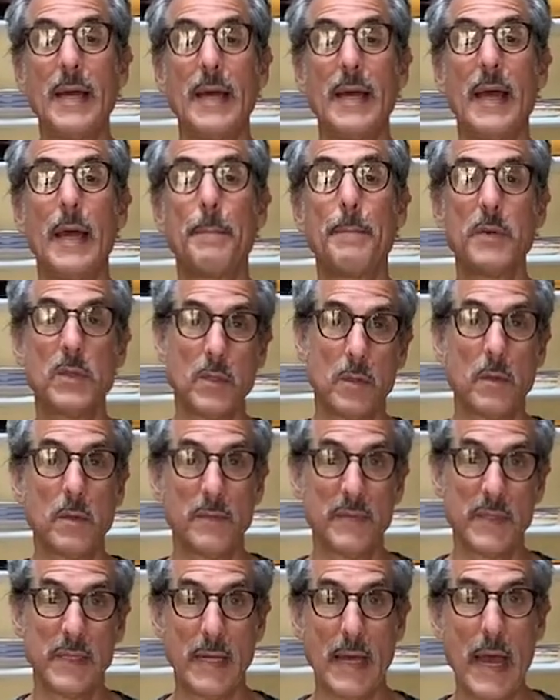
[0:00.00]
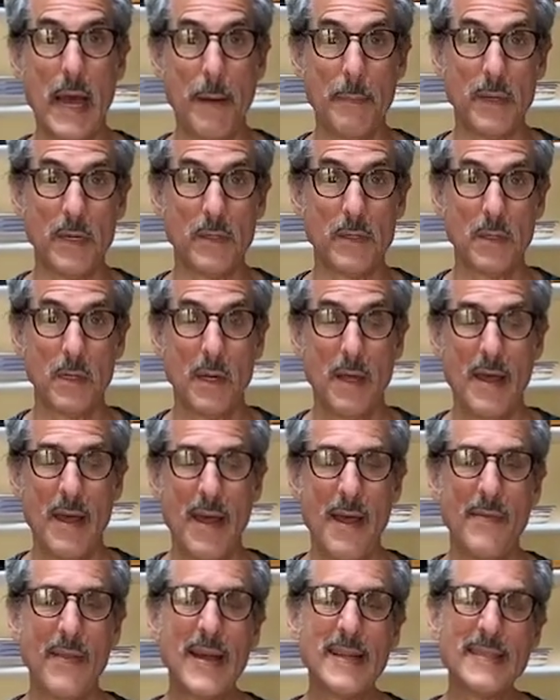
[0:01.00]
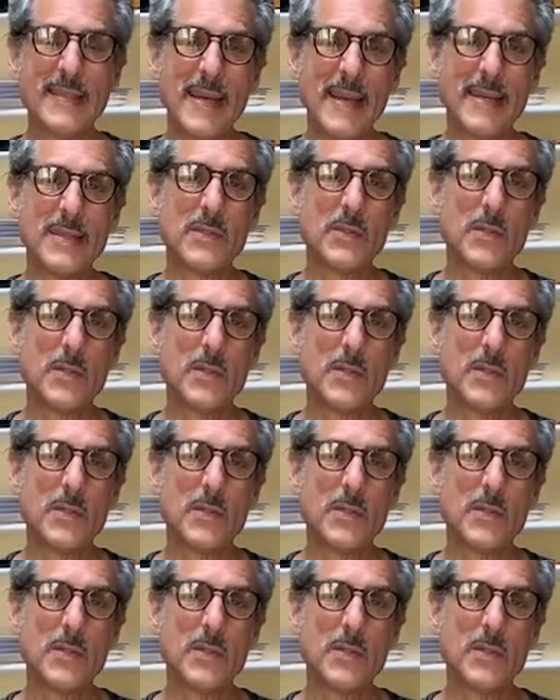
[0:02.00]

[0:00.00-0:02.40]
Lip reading: it preserves the cabbage. And that takes